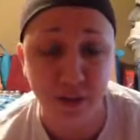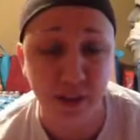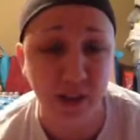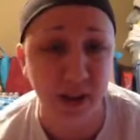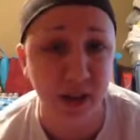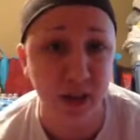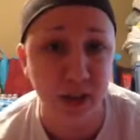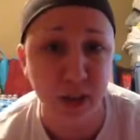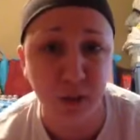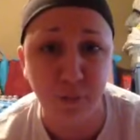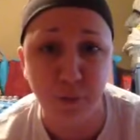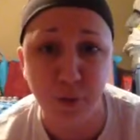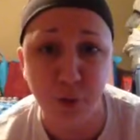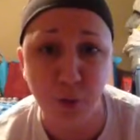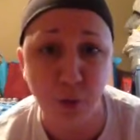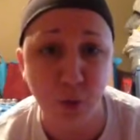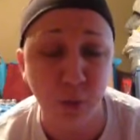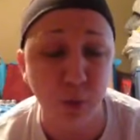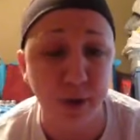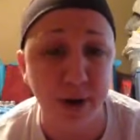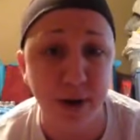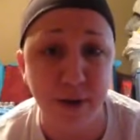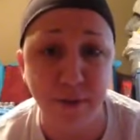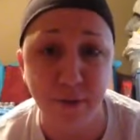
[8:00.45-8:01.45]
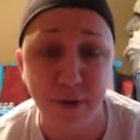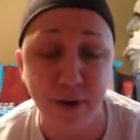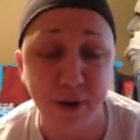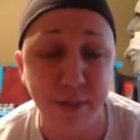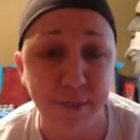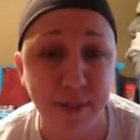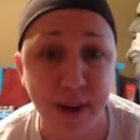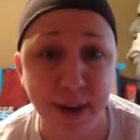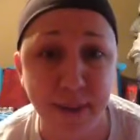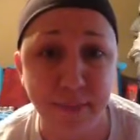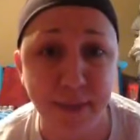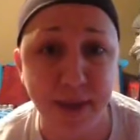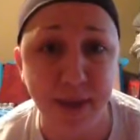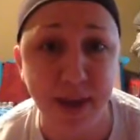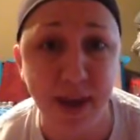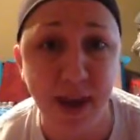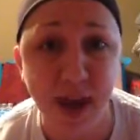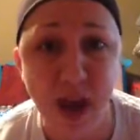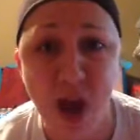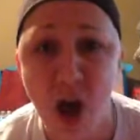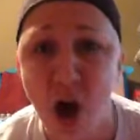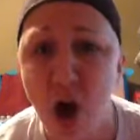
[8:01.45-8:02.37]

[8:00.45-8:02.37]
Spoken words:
things, food, whatever it may be.